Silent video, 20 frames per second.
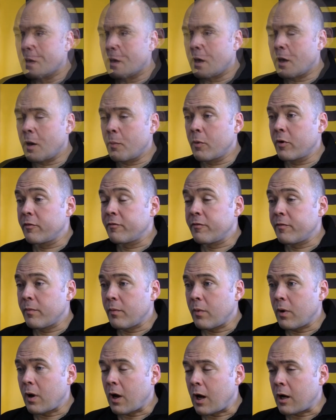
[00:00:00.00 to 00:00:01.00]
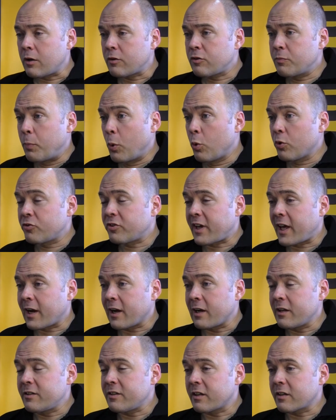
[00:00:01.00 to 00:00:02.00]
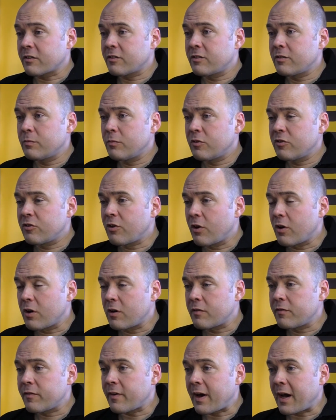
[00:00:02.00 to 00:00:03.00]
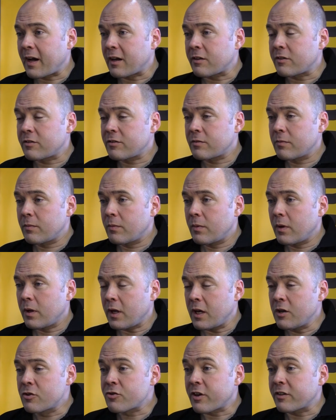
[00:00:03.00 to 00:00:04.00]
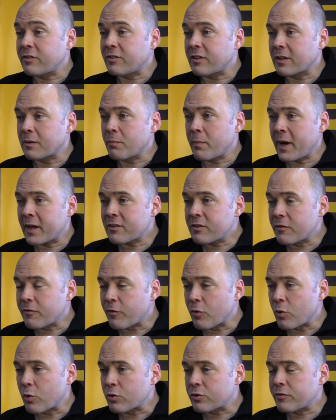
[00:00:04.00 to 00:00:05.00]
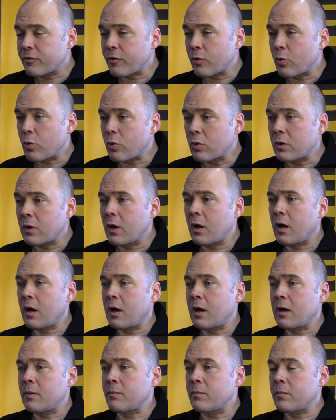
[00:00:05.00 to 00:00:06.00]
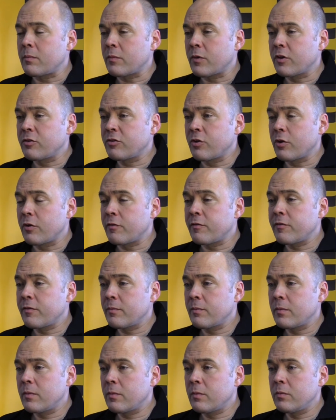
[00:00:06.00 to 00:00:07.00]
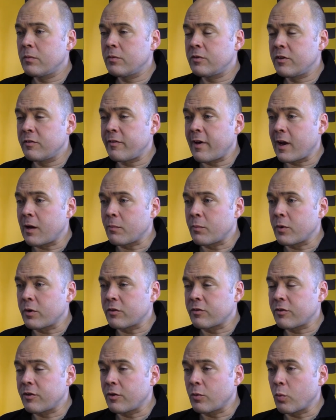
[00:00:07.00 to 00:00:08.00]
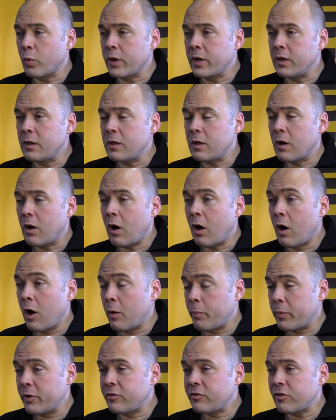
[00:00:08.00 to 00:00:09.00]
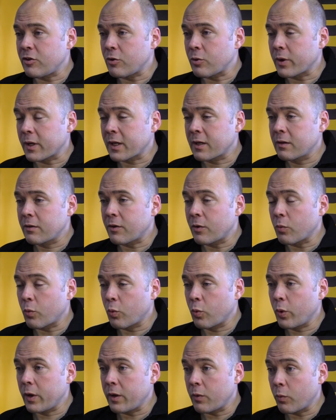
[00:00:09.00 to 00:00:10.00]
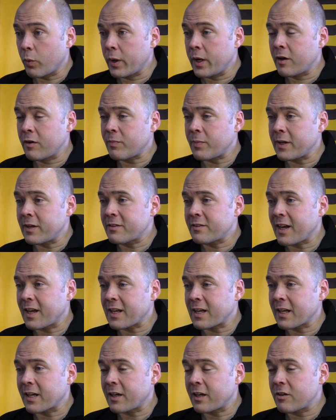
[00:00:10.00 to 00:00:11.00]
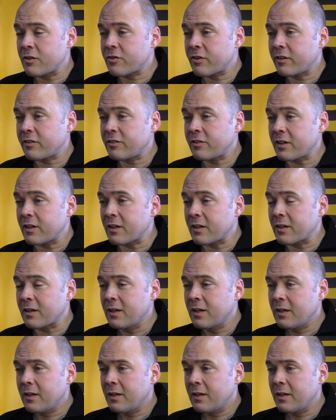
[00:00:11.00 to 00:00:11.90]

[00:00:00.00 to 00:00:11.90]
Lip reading: A number of sports analytics serve as interesting metaphors for the sort of developments that we are pursuing, that we have been taking an interest in.